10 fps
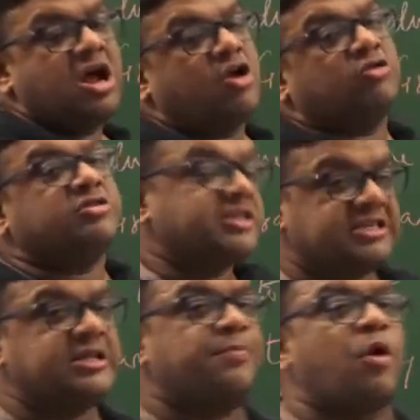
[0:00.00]
Now, this is
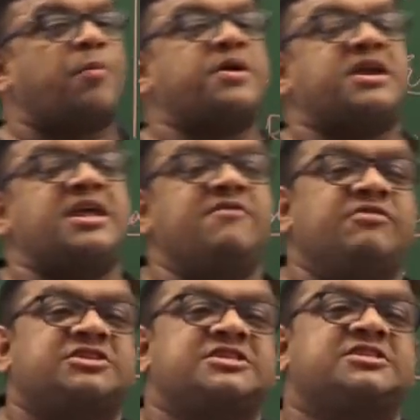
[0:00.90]
the property
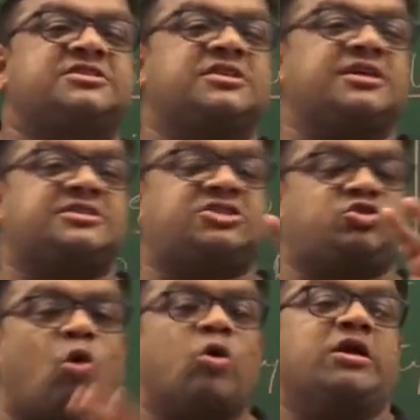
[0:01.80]
which is
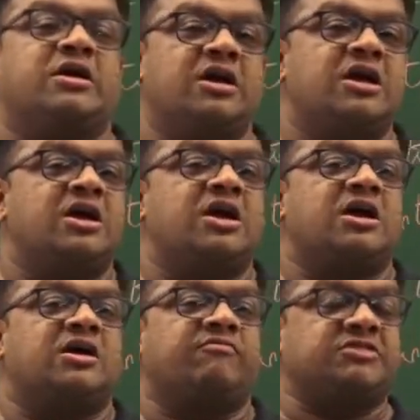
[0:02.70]
stored,
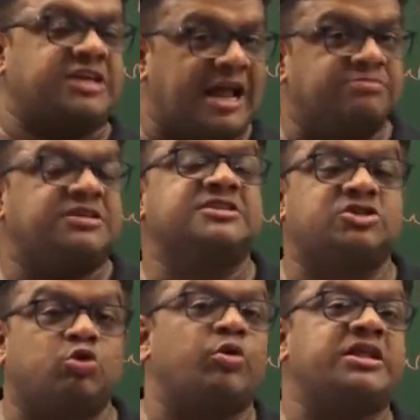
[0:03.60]
which helps in
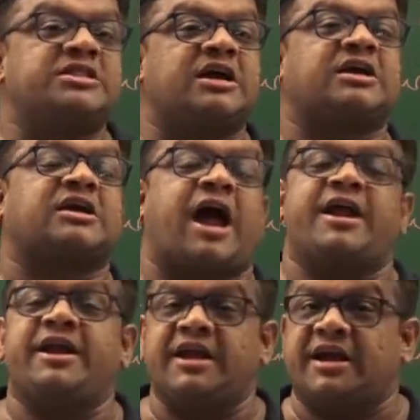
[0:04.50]
storing the
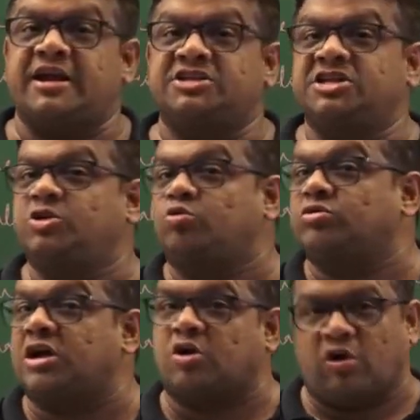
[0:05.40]
kinetic energy due to
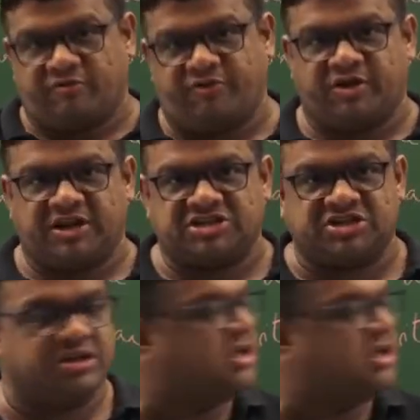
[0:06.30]
the configuration.